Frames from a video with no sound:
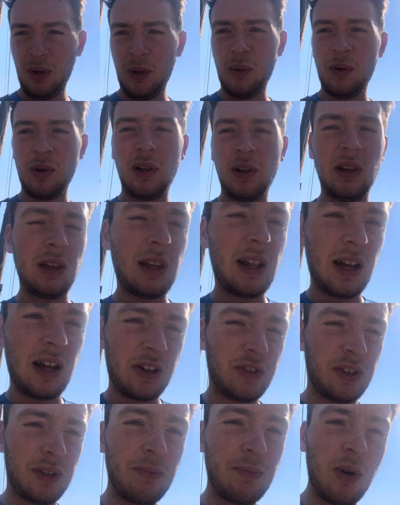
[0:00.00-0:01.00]
who are
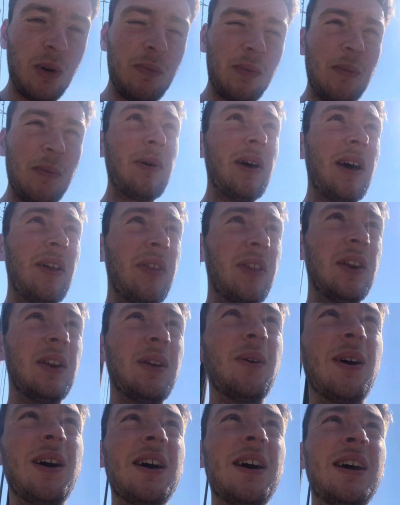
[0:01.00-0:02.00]
largely more prepared than you
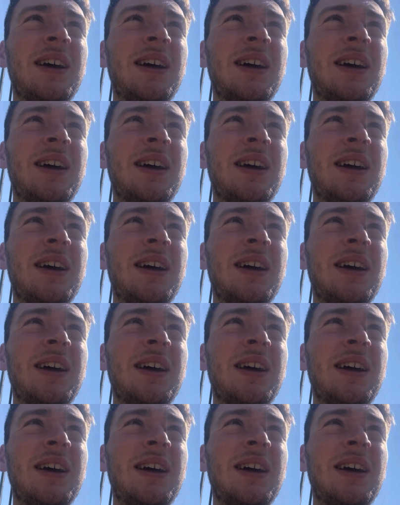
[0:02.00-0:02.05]
are.